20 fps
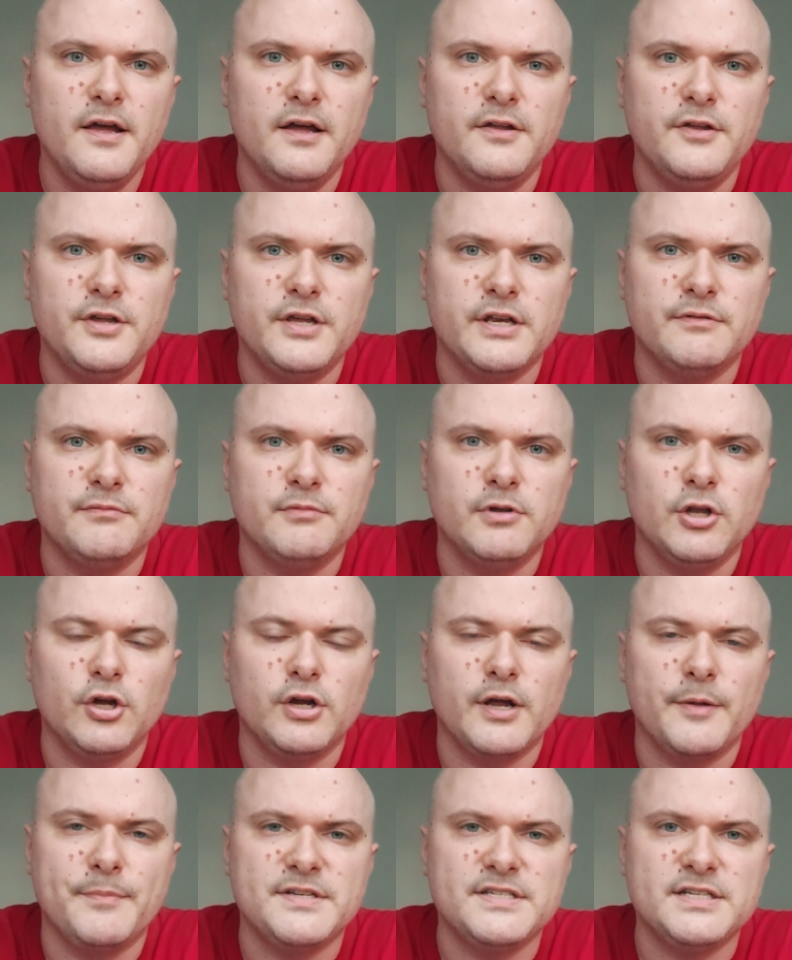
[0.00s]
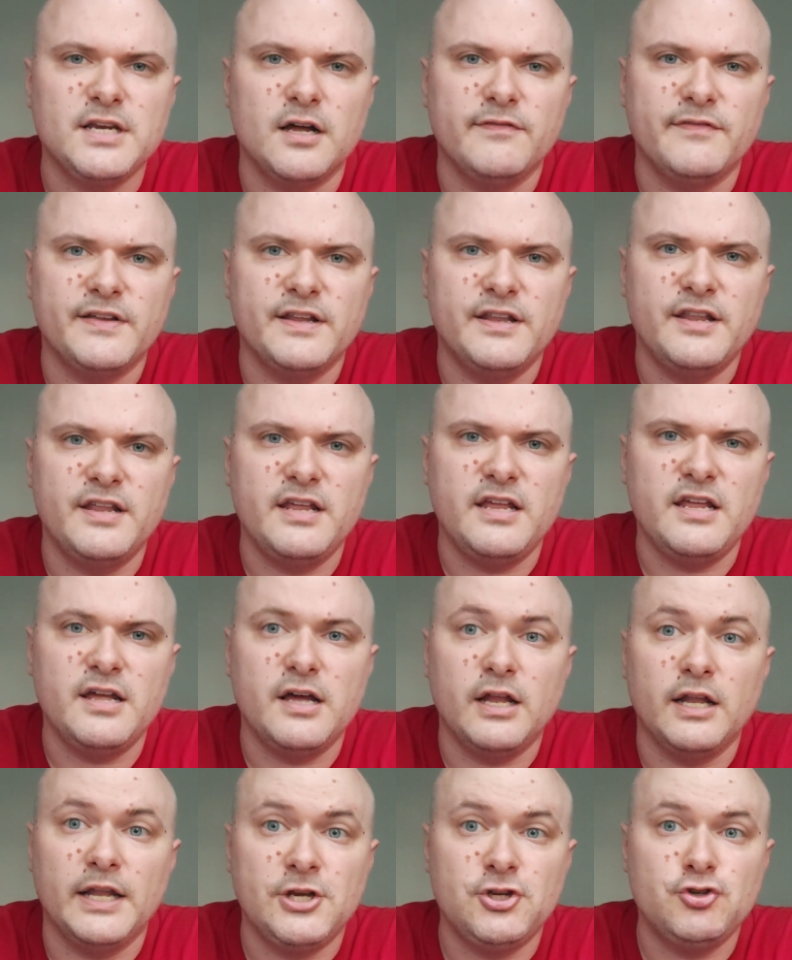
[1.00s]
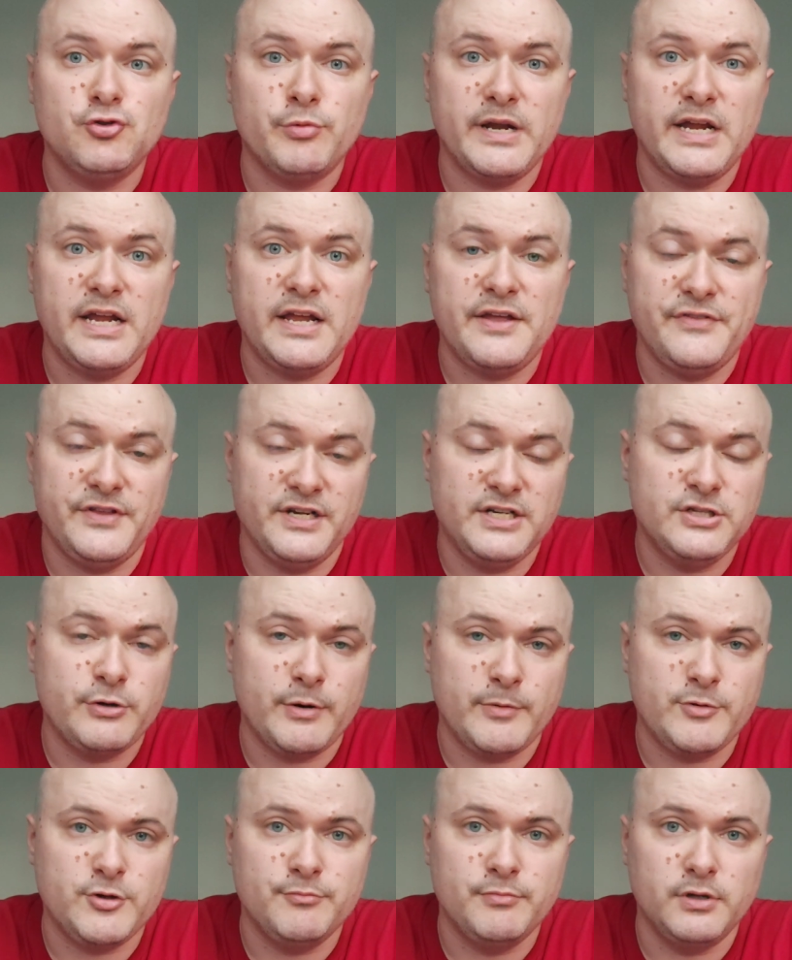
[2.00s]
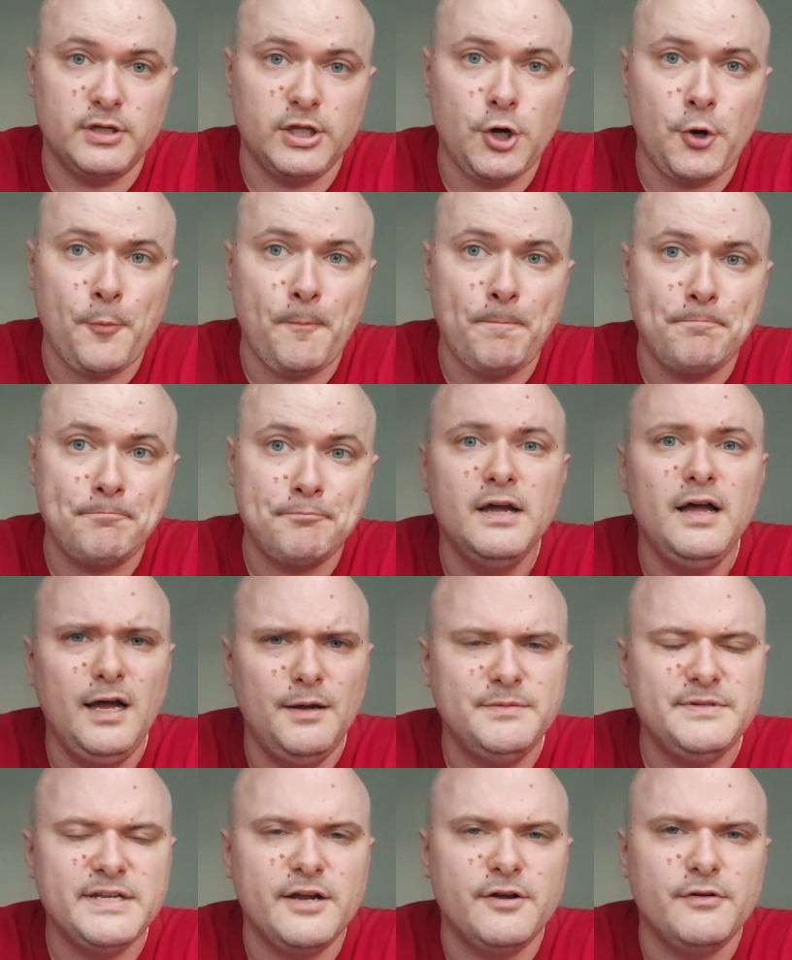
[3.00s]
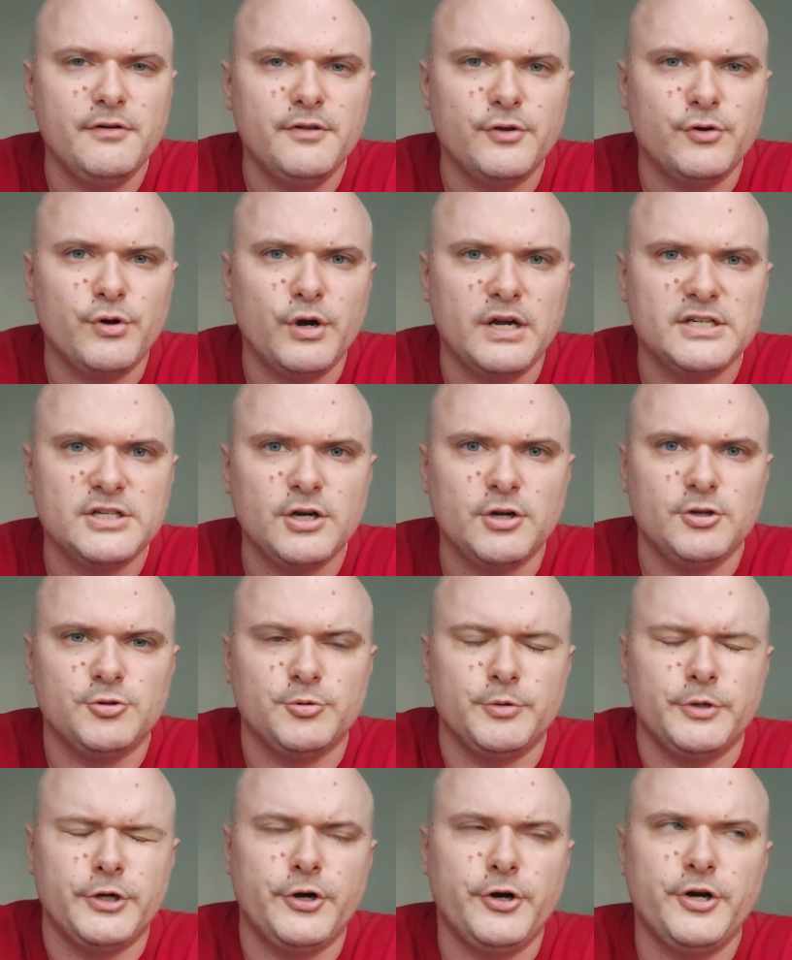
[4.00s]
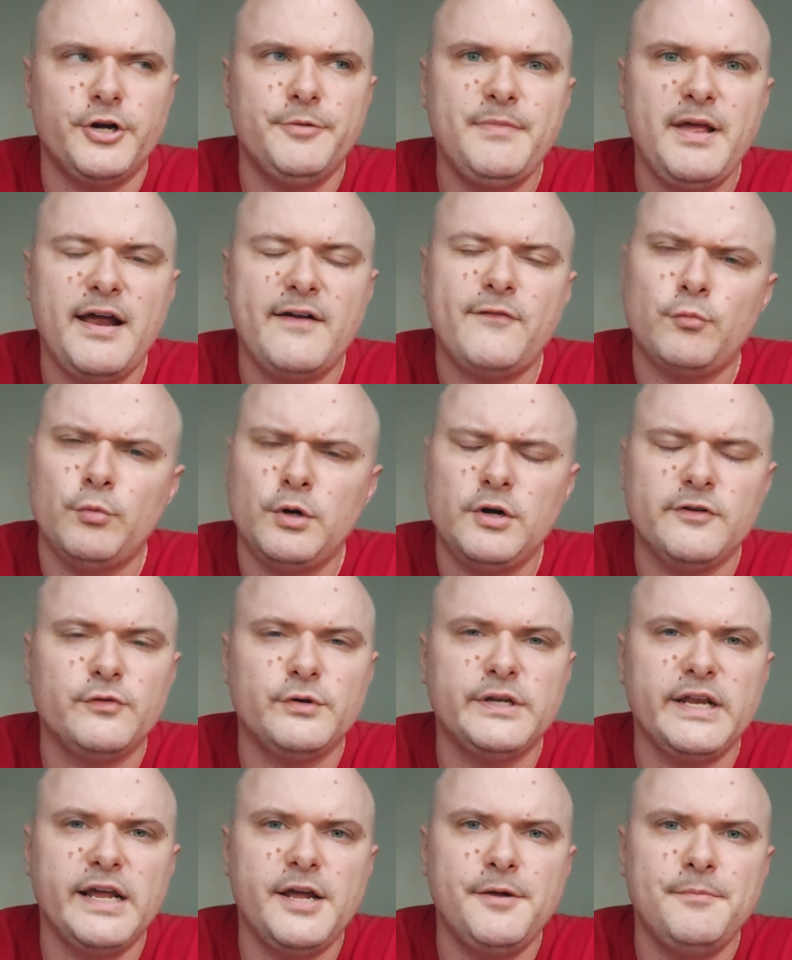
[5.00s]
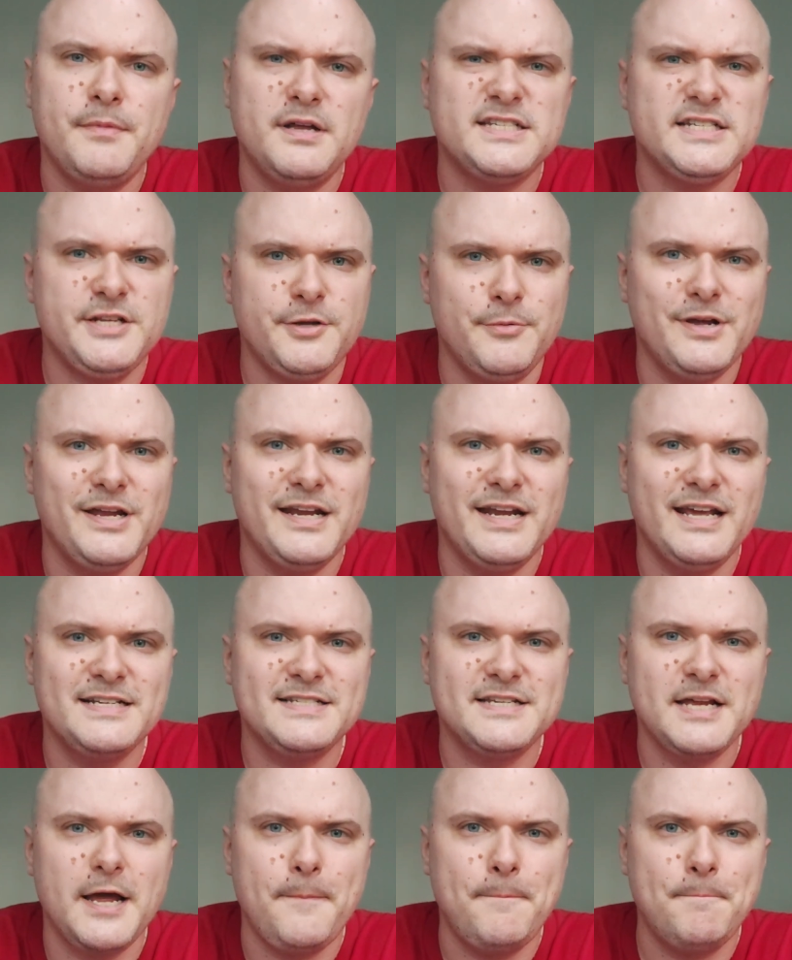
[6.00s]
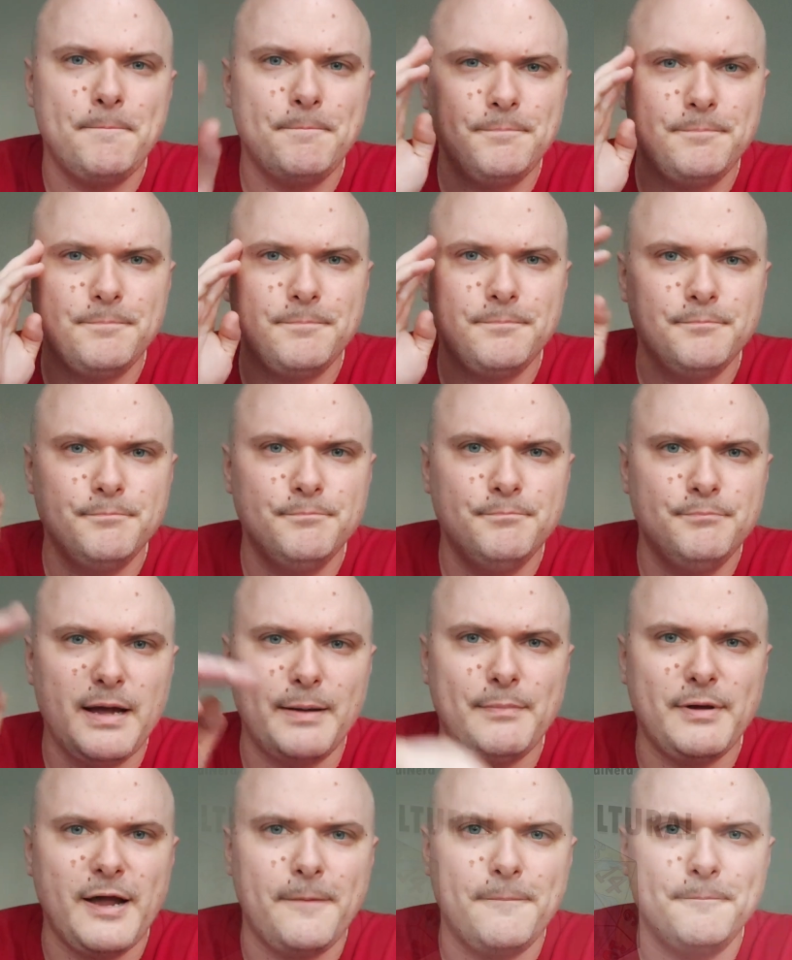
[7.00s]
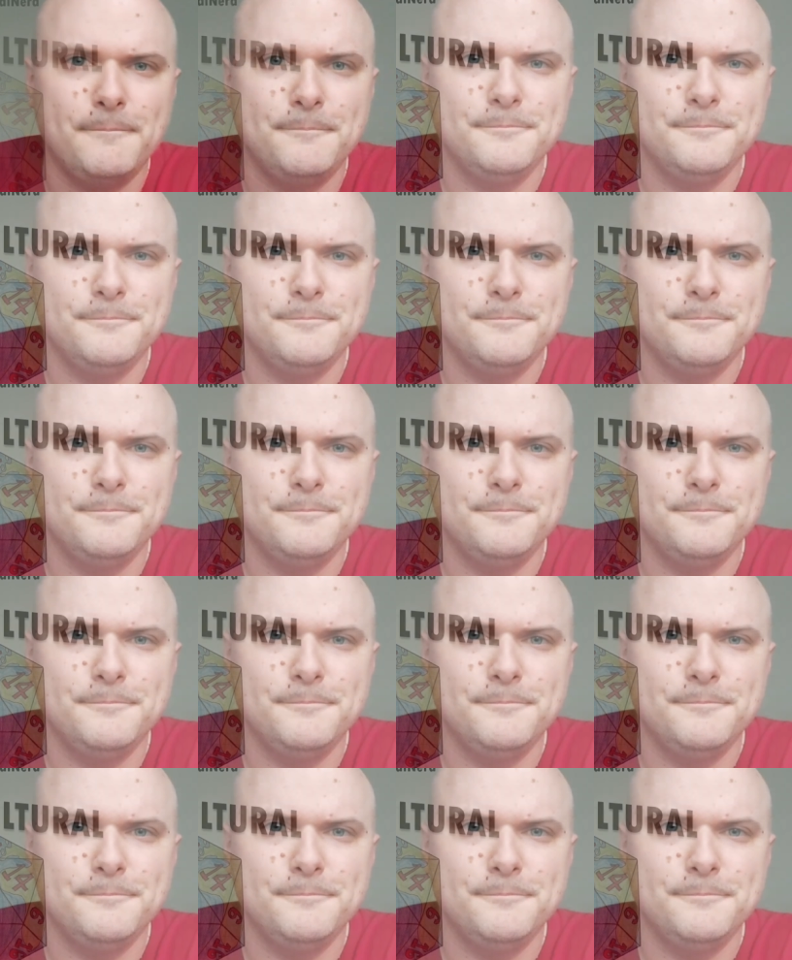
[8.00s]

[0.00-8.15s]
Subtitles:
You can look up the stuff in the link tree in the description below. I'm Daniel, the Cross-Cultural Nerd. Have a wonderful day. I'll see you again next time. Bye-bye.